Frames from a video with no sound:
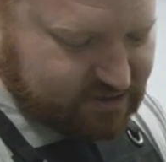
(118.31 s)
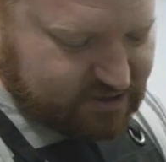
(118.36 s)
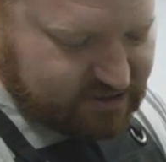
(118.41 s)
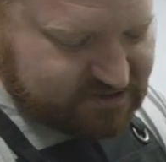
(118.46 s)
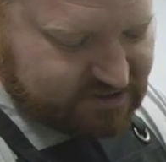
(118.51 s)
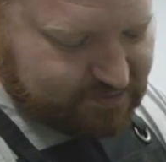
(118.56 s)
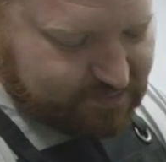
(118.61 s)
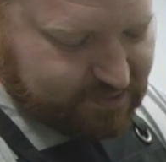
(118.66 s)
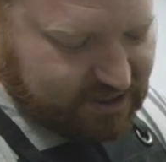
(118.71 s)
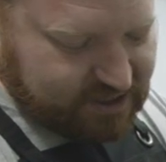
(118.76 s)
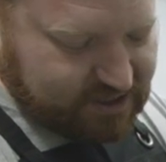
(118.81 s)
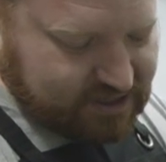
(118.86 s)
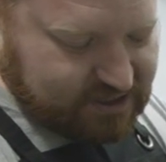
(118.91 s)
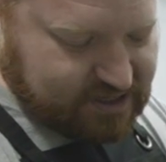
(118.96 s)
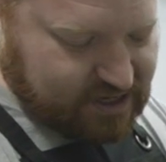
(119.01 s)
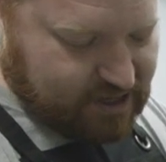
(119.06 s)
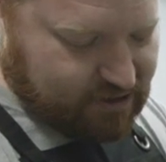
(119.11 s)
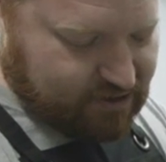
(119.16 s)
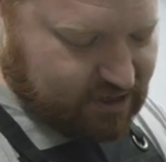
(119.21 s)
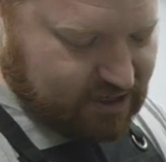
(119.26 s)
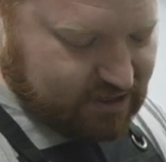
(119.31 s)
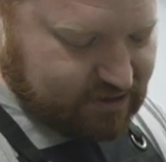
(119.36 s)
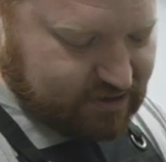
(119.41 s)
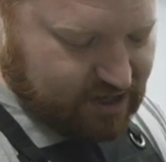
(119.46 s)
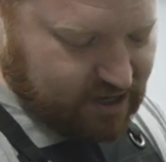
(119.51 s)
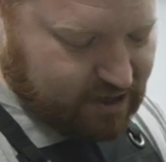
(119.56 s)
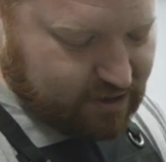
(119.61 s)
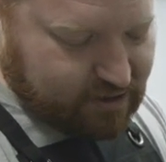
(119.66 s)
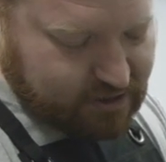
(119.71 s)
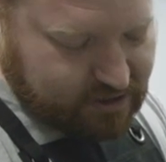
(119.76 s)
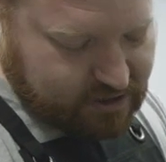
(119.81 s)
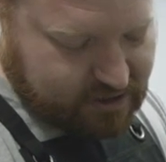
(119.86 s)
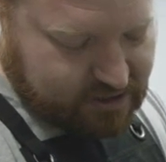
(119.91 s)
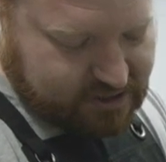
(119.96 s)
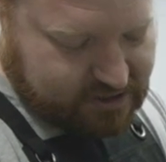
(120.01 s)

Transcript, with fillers: There's a planetary in there.